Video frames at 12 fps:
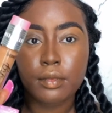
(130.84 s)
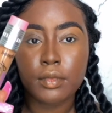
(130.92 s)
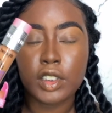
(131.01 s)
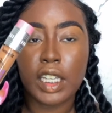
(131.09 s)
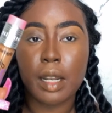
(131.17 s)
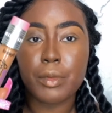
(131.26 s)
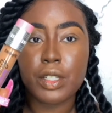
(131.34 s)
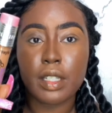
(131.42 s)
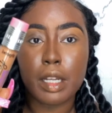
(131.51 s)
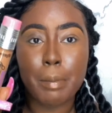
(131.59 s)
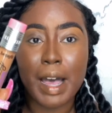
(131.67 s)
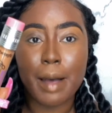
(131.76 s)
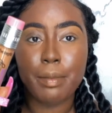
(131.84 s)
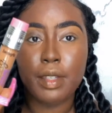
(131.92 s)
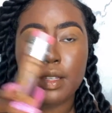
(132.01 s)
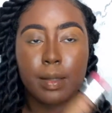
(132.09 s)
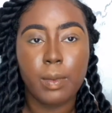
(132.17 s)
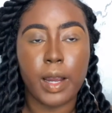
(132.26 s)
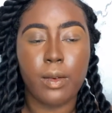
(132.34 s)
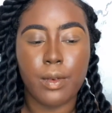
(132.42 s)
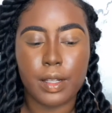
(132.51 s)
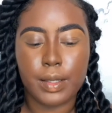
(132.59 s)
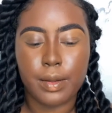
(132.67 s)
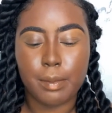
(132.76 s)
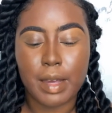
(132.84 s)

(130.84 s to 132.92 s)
I'm just going to pop this right onto my